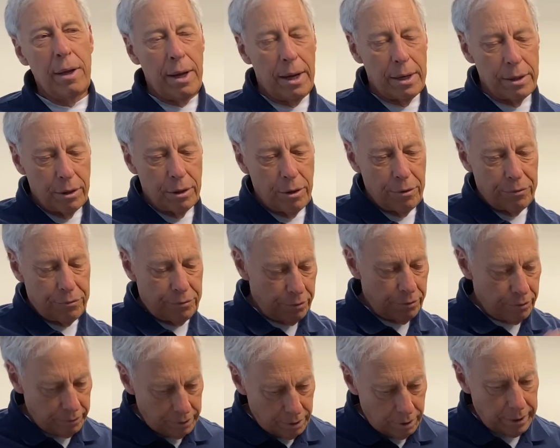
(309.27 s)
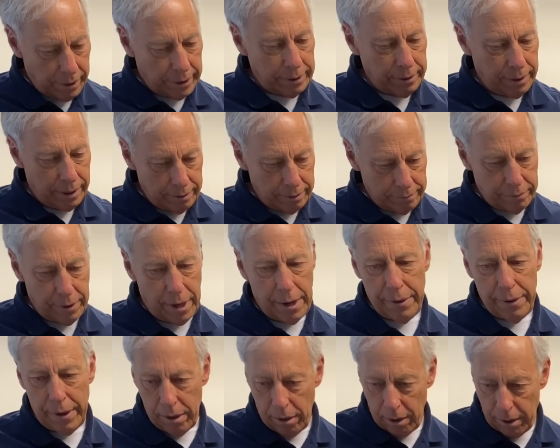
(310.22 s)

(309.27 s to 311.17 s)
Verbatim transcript: and you go through, you know, like, eh, try that.